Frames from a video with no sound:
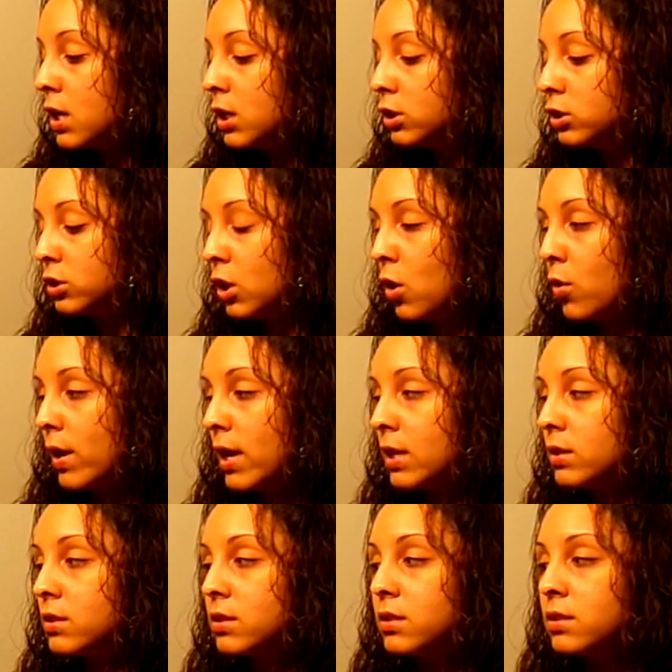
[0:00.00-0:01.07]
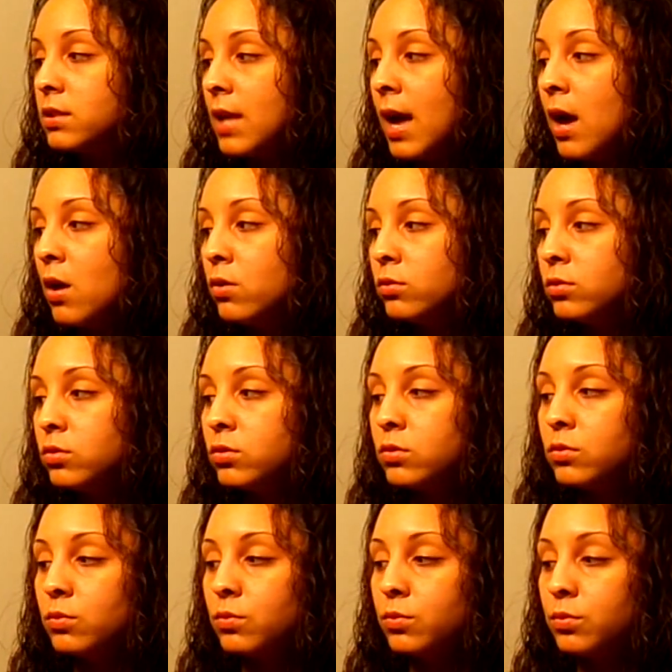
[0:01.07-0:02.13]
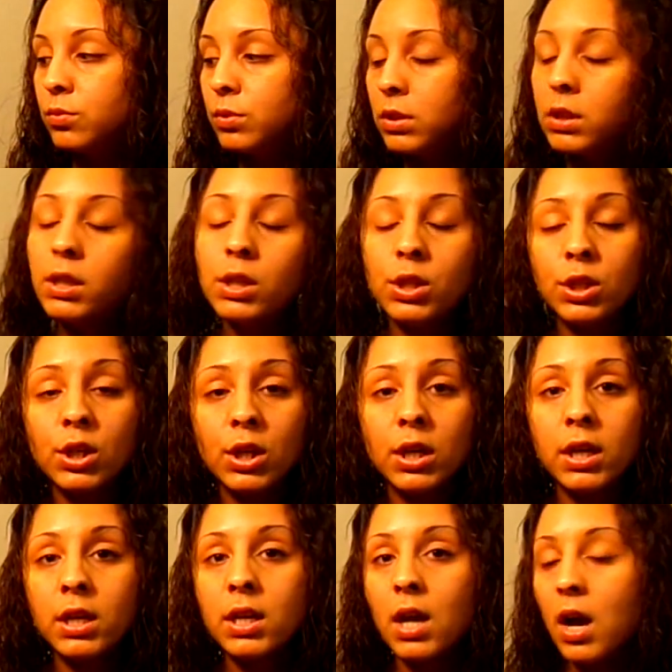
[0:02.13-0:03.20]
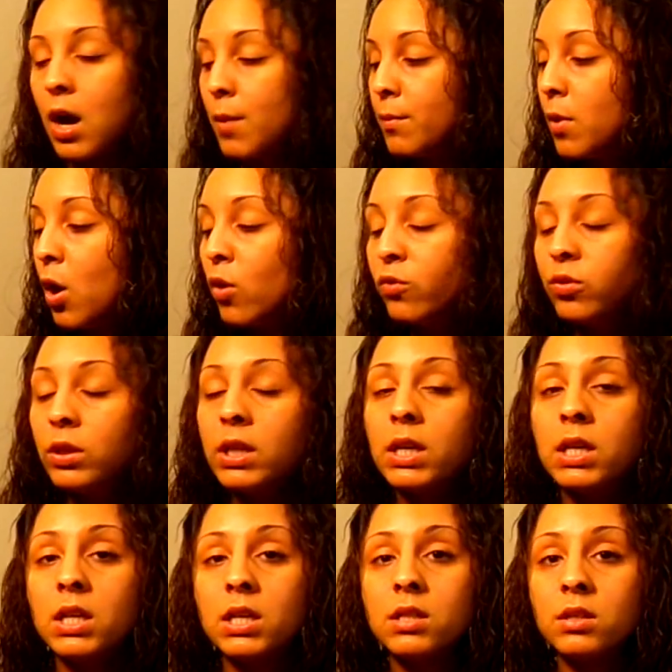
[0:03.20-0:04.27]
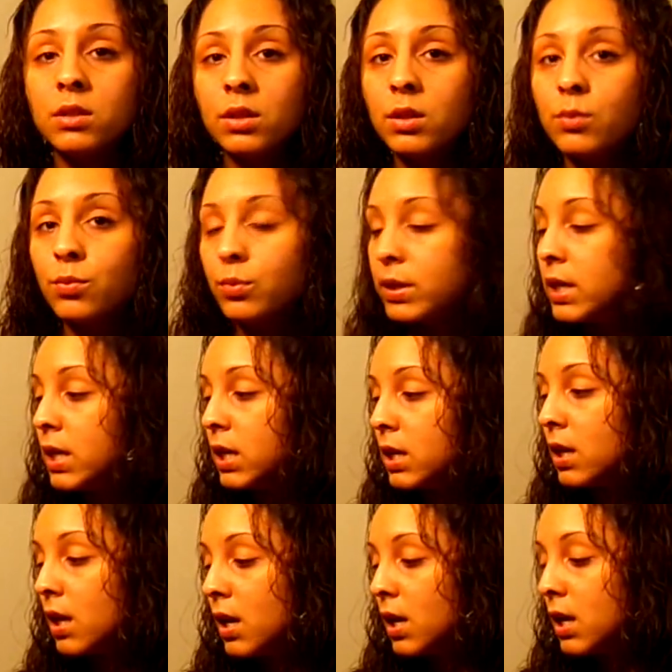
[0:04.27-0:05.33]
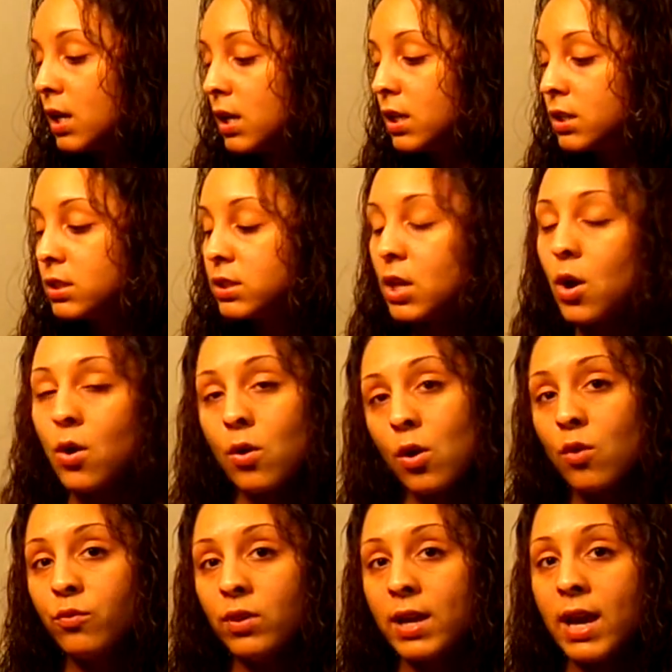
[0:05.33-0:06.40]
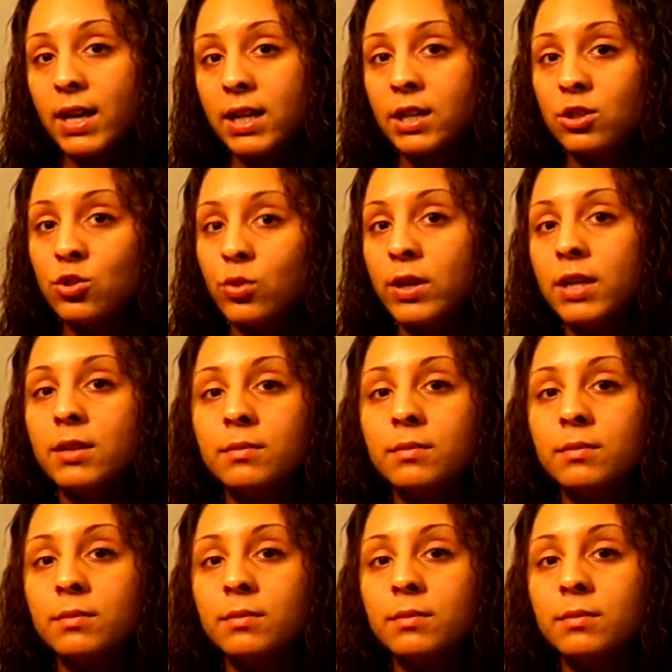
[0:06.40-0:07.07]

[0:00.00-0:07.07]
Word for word: So it sounds really good. Um, hopefully it is a good read. So hopefully I can enjoy it.